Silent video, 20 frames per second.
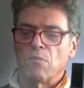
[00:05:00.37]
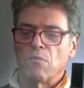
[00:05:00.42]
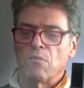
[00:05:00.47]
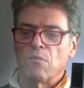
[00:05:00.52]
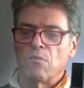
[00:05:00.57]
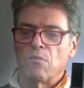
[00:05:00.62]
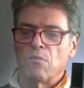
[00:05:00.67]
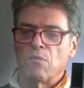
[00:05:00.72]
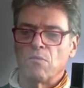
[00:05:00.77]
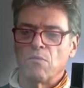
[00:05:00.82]

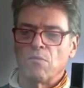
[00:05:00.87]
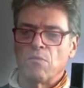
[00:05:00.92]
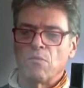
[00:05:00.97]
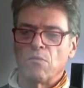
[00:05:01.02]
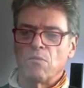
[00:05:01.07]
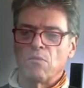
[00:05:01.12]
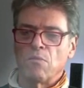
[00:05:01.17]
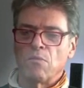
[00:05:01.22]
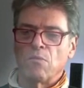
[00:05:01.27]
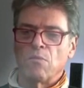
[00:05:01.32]

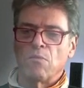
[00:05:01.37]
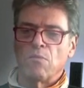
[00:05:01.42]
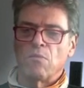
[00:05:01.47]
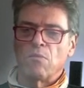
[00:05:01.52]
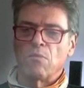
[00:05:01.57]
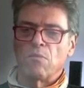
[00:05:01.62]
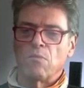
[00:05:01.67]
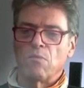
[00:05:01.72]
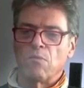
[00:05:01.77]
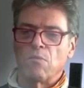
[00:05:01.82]

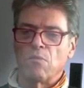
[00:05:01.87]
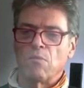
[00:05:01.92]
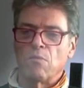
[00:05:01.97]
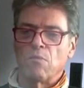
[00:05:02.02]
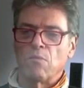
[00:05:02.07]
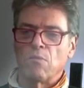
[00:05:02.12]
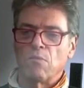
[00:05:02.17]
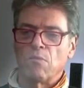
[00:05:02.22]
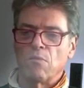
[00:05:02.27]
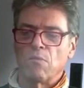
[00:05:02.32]

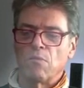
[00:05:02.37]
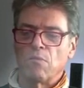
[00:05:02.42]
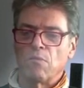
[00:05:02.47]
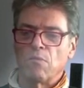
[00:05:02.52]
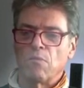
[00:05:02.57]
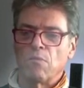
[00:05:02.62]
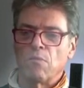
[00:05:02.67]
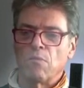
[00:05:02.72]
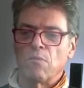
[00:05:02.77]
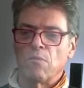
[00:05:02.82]

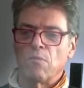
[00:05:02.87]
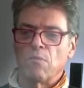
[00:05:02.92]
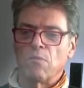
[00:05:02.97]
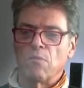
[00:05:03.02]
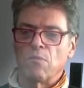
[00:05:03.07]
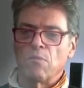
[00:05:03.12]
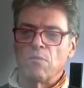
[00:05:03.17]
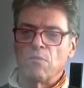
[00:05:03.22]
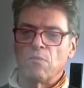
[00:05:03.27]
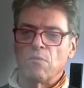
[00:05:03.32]

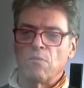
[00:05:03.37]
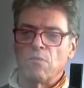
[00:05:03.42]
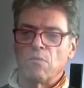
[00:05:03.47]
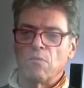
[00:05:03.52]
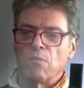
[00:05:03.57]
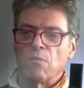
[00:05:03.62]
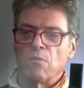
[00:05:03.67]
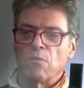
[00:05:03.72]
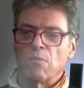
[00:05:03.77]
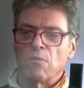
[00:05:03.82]

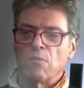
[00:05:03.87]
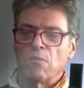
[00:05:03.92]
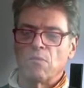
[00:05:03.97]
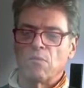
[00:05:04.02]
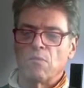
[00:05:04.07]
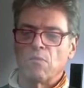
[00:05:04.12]
The person shown says nothing.